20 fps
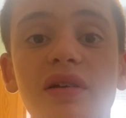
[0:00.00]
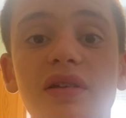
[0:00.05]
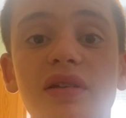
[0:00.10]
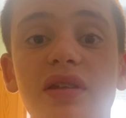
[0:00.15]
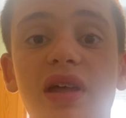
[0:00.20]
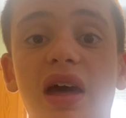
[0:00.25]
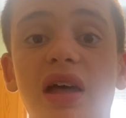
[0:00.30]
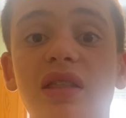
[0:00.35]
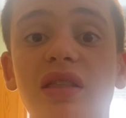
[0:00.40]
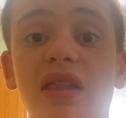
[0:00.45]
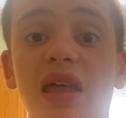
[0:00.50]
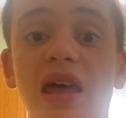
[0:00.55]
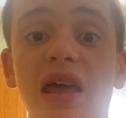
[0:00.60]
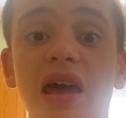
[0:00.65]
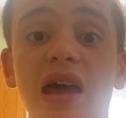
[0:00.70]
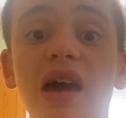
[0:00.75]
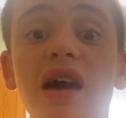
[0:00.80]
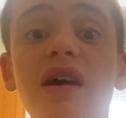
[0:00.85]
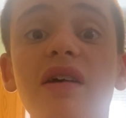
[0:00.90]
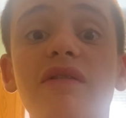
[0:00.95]
that they
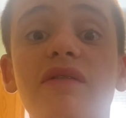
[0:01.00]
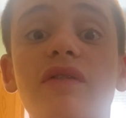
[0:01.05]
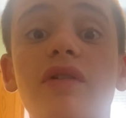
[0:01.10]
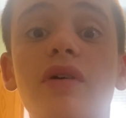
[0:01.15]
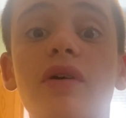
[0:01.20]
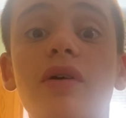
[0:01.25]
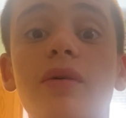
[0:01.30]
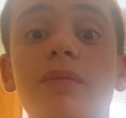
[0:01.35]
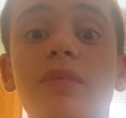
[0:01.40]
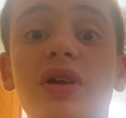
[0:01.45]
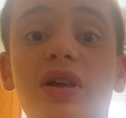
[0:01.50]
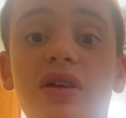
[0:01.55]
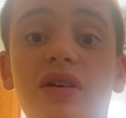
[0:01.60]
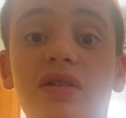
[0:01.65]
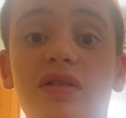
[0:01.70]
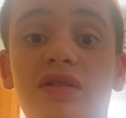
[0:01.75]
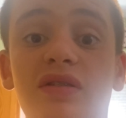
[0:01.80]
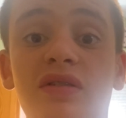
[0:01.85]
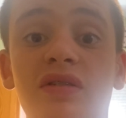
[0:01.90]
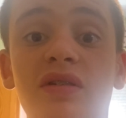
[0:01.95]
have.
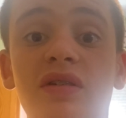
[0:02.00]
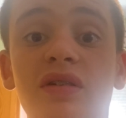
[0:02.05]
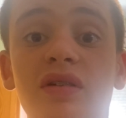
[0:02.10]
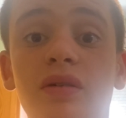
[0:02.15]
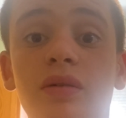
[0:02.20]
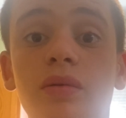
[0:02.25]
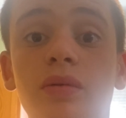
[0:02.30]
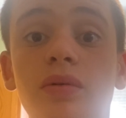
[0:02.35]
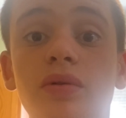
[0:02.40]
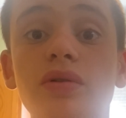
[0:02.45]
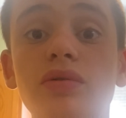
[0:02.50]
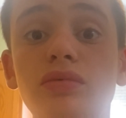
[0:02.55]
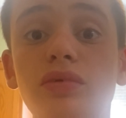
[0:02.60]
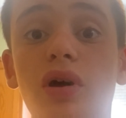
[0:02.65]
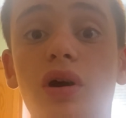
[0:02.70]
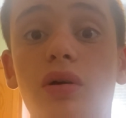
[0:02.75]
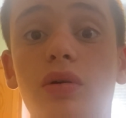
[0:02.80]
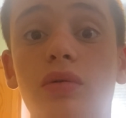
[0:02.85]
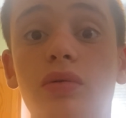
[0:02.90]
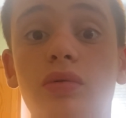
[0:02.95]
Because,
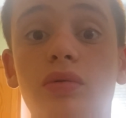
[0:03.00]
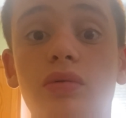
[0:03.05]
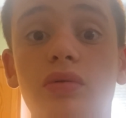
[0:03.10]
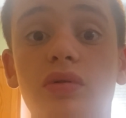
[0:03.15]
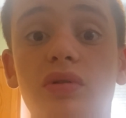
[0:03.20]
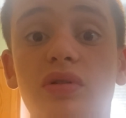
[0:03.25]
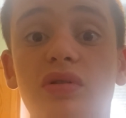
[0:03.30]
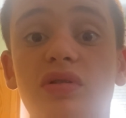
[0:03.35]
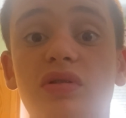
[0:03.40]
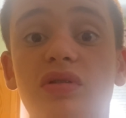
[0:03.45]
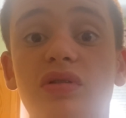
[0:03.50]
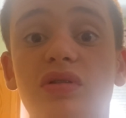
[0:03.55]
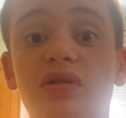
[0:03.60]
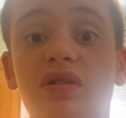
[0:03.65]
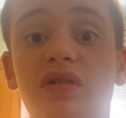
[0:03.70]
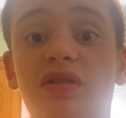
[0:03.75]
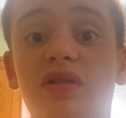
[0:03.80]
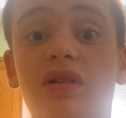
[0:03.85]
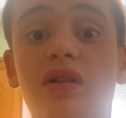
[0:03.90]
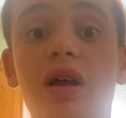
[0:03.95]
the
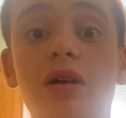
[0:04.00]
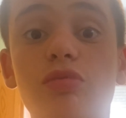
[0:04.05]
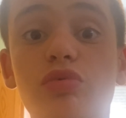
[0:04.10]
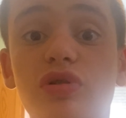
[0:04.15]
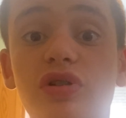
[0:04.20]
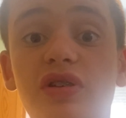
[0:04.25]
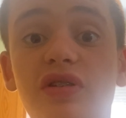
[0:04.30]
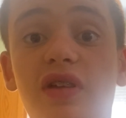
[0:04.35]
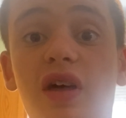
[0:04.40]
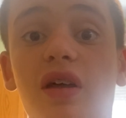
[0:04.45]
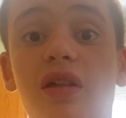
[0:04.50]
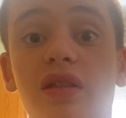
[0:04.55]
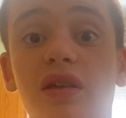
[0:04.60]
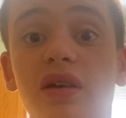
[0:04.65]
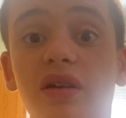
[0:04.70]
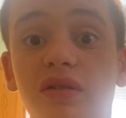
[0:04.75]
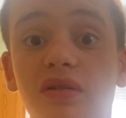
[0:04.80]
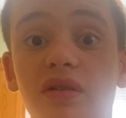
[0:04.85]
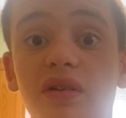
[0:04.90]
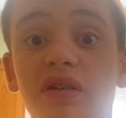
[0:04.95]
celebrities on
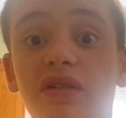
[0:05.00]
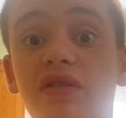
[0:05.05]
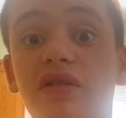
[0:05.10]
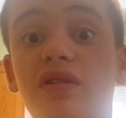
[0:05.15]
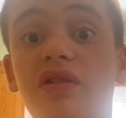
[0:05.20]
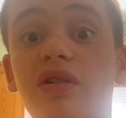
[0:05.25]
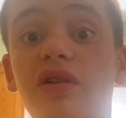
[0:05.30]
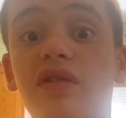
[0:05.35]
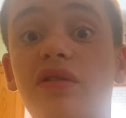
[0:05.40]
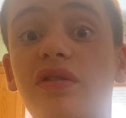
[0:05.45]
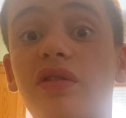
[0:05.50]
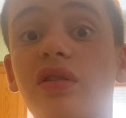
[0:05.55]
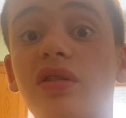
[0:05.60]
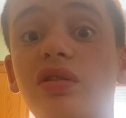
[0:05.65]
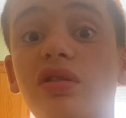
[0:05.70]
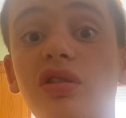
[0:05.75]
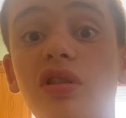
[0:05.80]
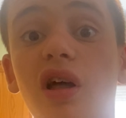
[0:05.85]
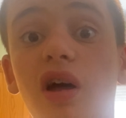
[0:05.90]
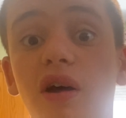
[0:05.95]
this list just
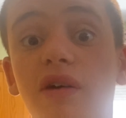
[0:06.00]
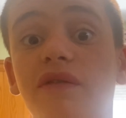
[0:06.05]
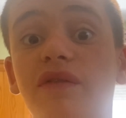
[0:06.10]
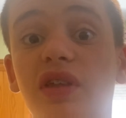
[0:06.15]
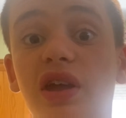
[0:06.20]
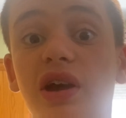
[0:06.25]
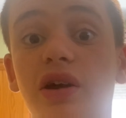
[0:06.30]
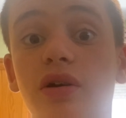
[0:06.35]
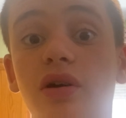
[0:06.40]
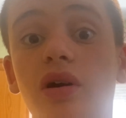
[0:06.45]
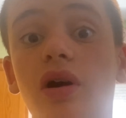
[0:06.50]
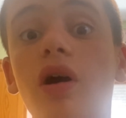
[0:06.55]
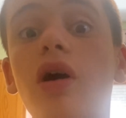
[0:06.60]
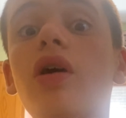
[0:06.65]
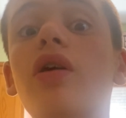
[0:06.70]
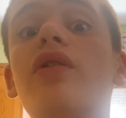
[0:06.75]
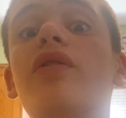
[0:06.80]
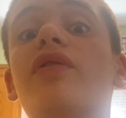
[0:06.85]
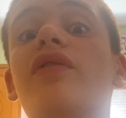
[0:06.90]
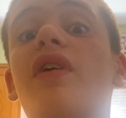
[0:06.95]
love their
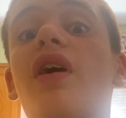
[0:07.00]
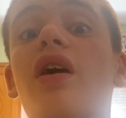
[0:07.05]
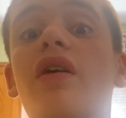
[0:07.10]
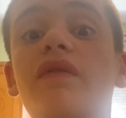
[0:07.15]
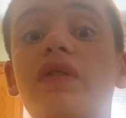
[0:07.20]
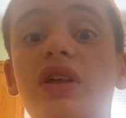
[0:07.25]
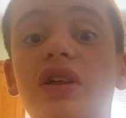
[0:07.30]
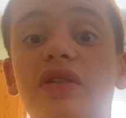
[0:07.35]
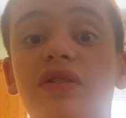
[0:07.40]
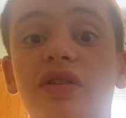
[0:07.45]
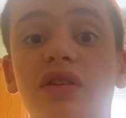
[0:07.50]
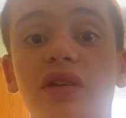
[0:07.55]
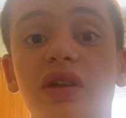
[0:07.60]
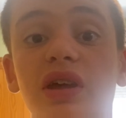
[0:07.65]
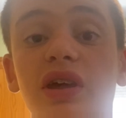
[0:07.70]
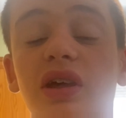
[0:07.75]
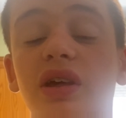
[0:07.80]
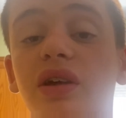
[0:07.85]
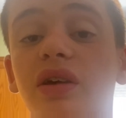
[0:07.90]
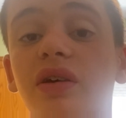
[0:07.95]
cars,
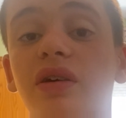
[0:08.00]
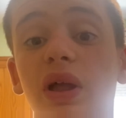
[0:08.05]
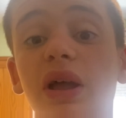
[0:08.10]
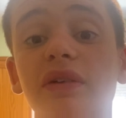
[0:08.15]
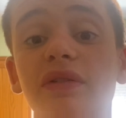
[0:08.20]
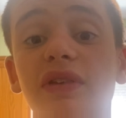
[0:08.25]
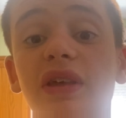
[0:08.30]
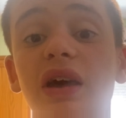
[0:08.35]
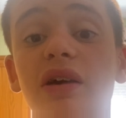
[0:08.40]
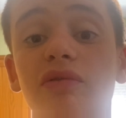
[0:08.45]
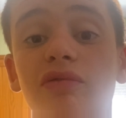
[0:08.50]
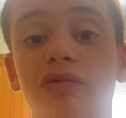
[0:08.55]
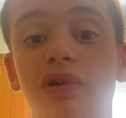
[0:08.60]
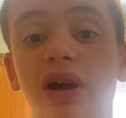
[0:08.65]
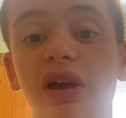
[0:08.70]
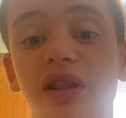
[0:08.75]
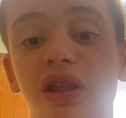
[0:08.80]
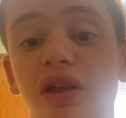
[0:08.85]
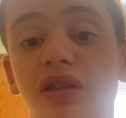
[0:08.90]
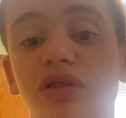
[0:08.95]
obviously. Let's get
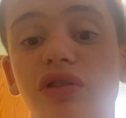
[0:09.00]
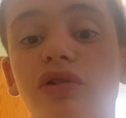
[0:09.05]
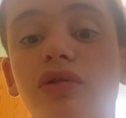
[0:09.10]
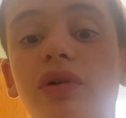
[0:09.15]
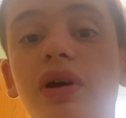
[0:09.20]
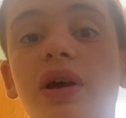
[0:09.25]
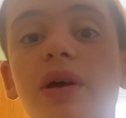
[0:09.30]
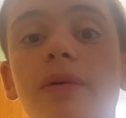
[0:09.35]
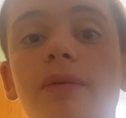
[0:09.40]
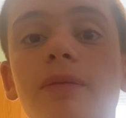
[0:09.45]
right into it.